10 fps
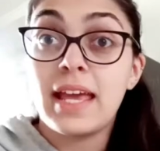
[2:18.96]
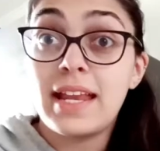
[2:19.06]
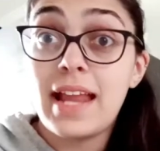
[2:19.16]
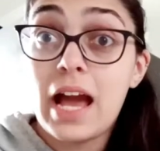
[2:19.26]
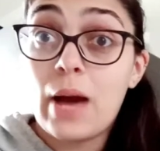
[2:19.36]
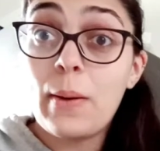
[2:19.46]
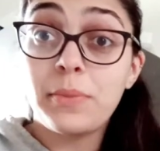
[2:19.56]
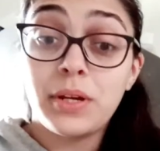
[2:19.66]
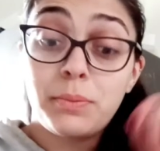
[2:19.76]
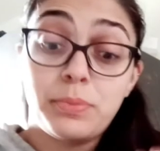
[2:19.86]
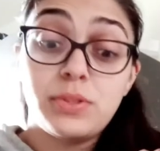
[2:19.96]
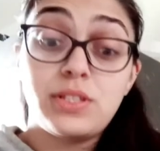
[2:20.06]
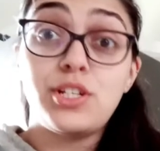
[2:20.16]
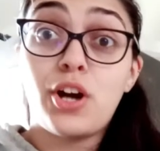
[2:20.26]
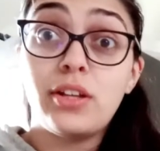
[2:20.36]
And now I'm gonna put
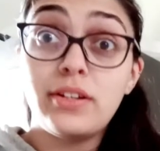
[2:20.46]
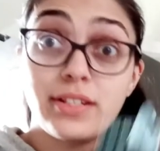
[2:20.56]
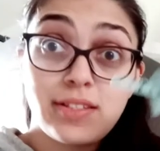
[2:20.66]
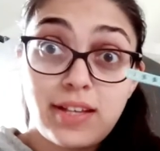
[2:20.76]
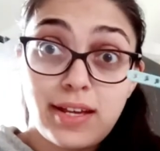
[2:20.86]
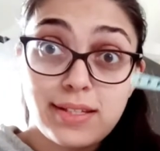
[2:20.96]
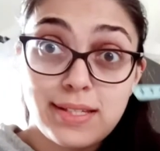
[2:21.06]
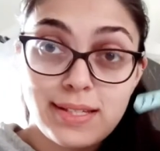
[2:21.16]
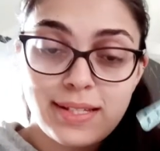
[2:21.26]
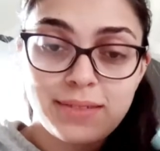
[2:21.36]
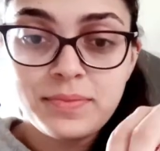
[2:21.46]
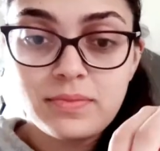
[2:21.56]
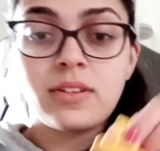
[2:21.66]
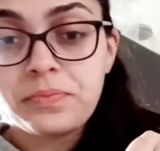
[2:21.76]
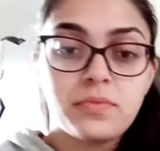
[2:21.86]
the other sticks.
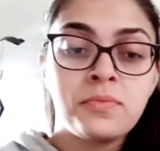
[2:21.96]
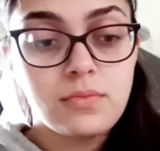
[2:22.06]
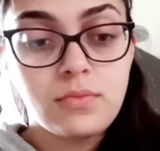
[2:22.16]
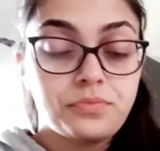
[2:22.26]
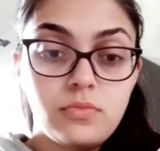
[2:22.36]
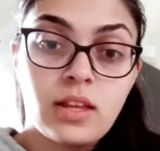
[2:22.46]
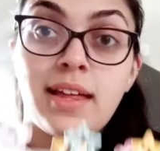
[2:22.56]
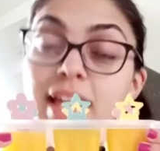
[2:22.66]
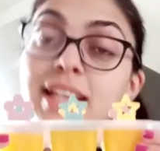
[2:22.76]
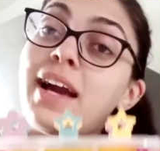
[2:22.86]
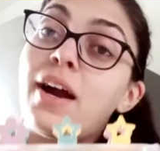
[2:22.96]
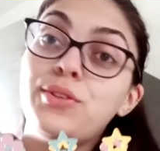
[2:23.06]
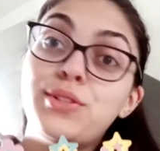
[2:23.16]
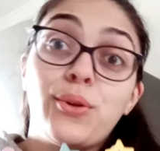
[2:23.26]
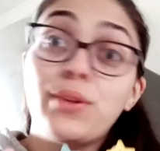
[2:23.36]
And now
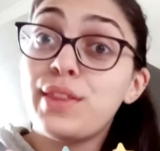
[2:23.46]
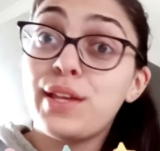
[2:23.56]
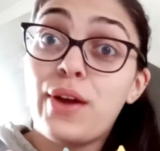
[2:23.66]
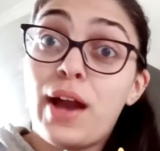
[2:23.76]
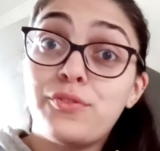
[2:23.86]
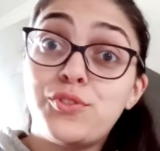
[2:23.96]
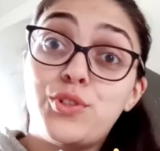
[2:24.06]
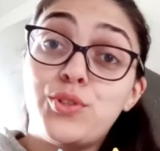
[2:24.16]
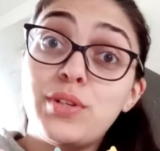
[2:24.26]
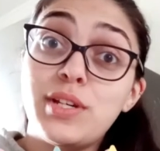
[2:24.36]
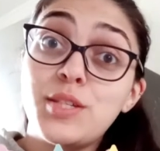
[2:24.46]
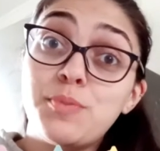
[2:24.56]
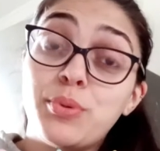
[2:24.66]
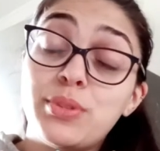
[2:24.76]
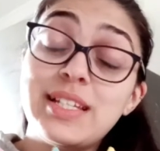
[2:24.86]
the only thing you have to do is
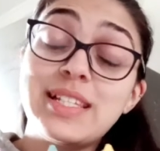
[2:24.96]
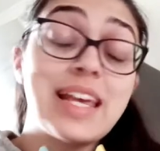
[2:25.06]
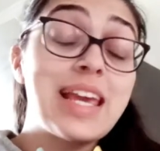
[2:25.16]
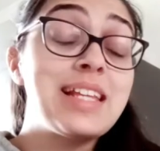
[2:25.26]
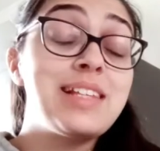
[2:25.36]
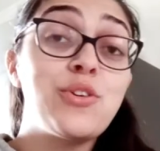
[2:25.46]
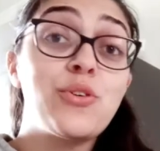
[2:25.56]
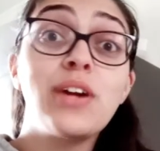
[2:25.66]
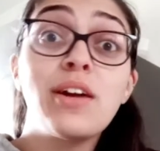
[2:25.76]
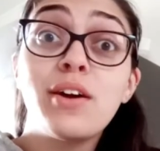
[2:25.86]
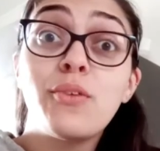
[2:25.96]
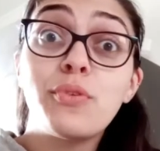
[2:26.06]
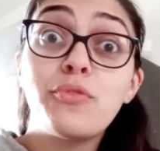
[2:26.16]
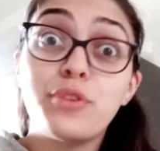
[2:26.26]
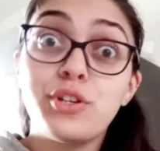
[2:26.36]
put this in your
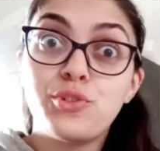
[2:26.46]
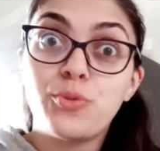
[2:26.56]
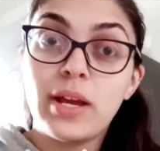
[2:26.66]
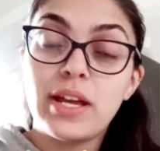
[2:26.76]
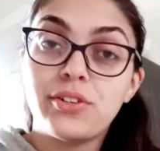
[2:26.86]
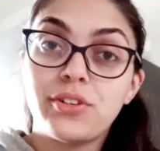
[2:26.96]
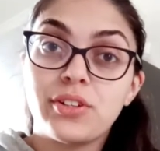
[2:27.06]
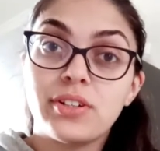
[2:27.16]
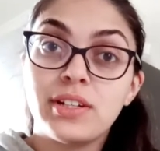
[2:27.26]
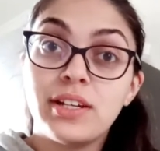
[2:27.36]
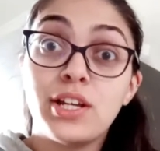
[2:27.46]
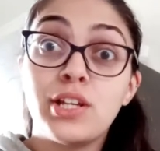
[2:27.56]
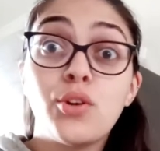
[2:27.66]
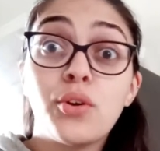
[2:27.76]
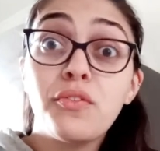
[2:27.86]
refrigerator,
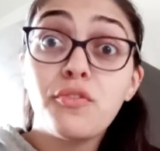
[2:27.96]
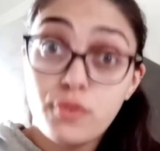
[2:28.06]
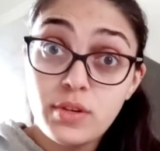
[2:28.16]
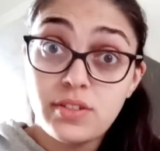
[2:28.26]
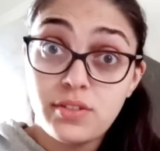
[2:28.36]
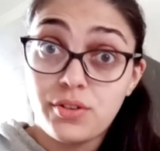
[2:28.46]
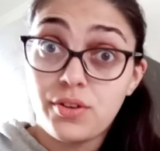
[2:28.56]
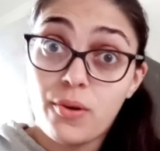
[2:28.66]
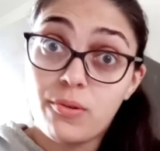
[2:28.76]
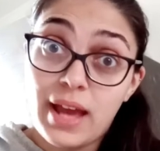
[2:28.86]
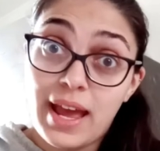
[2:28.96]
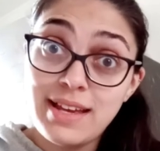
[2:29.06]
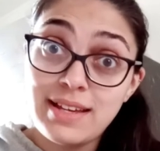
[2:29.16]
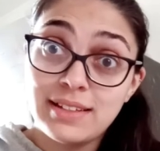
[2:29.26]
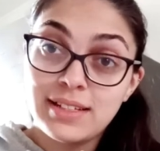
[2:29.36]
in your freezer, okay?